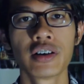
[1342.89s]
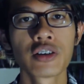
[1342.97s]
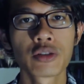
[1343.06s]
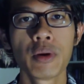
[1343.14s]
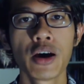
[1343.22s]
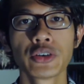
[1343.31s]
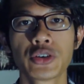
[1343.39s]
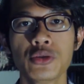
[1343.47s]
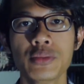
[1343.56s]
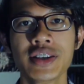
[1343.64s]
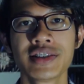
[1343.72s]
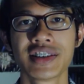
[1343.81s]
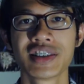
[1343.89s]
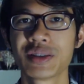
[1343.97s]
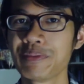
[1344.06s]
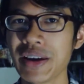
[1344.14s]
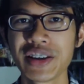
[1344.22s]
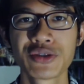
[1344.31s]
earthbound humans and
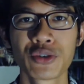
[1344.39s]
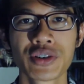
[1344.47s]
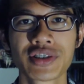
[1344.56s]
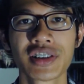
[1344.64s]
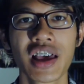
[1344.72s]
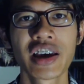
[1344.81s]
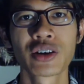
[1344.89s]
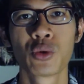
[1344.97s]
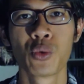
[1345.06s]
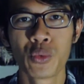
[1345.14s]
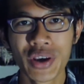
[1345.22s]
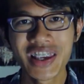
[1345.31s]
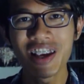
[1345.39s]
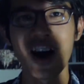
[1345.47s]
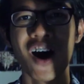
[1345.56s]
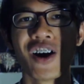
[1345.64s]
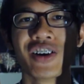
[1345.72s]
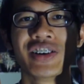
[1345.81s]
spacenoids alike, we
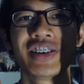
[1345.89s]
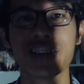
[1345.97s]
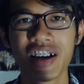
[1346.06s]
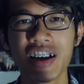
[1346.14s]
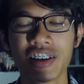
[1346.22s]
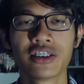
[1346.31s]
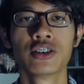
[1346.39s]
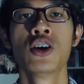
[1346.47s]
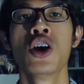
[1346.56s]
are done.